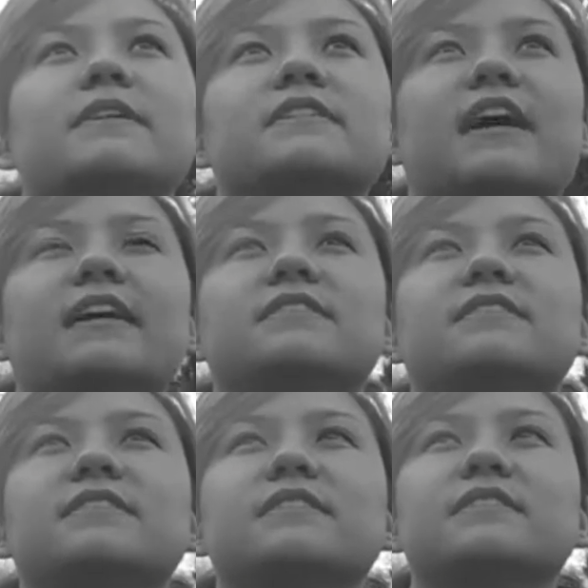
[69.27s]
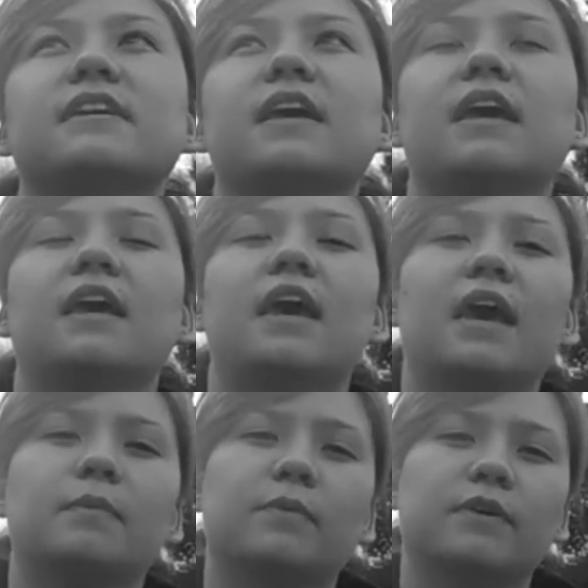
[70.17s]
sciences
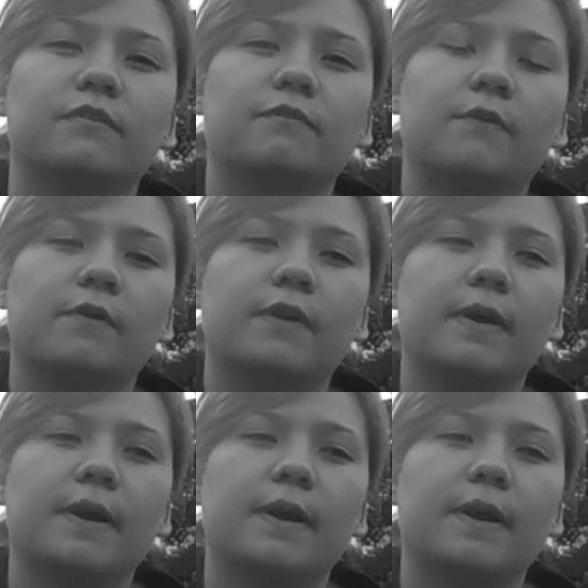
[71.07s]
and work for